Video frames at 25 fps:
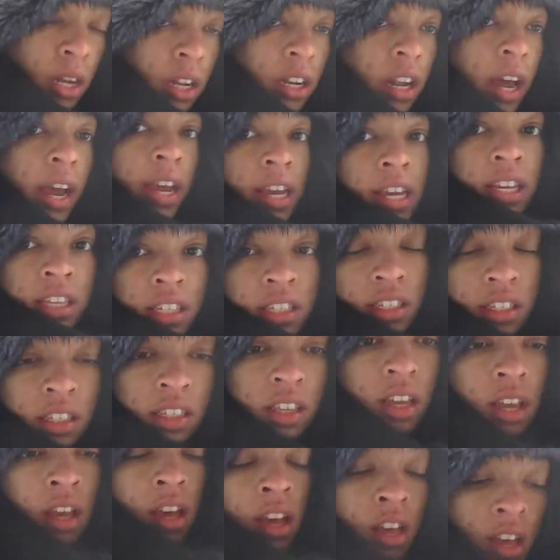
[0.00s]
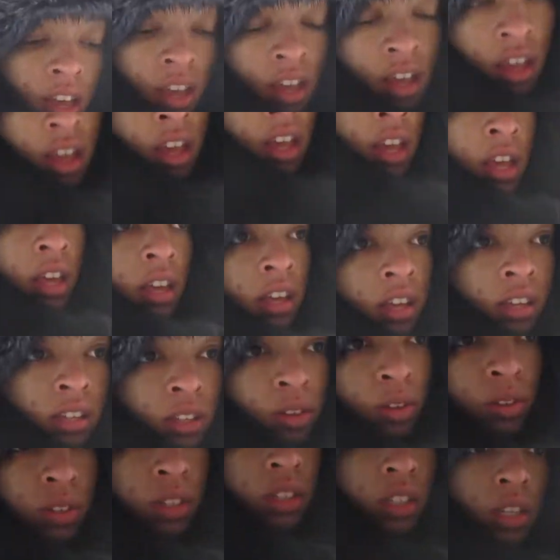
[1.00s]
on ice,
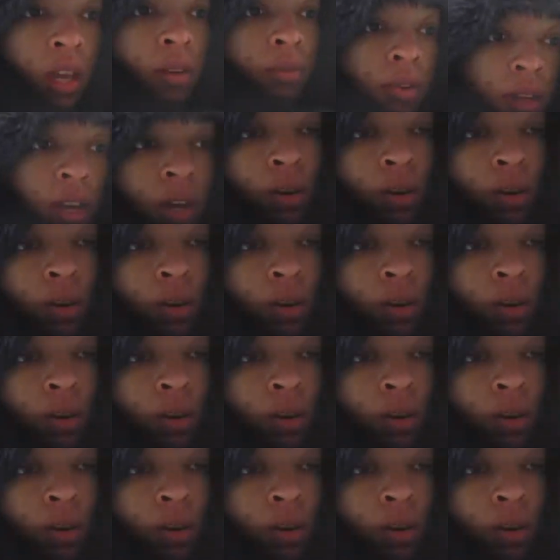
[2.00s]
so it's just time to